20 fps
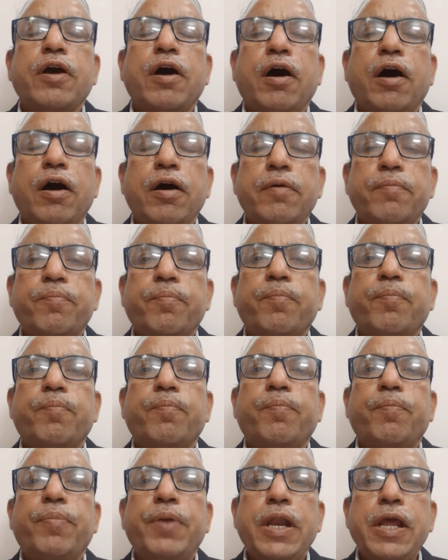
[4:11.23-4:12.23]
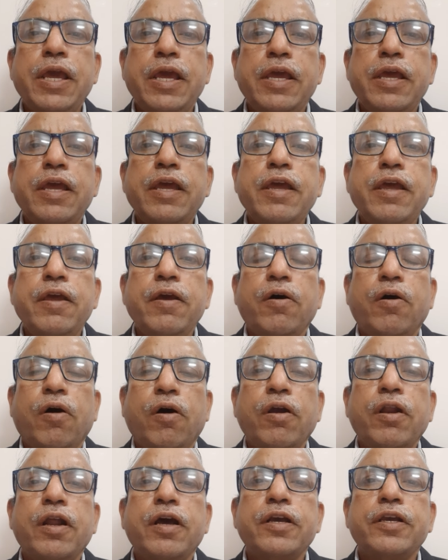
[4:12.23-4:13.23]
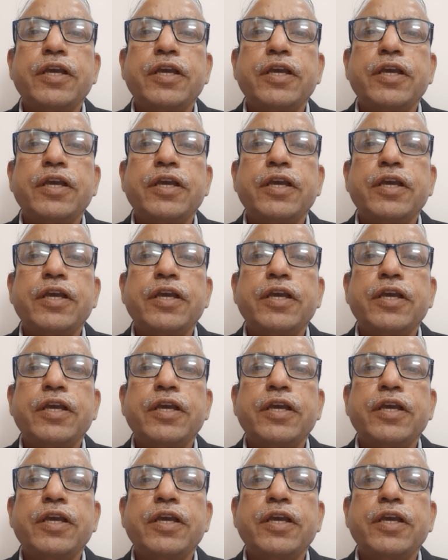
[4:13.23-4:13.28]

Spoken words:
a play or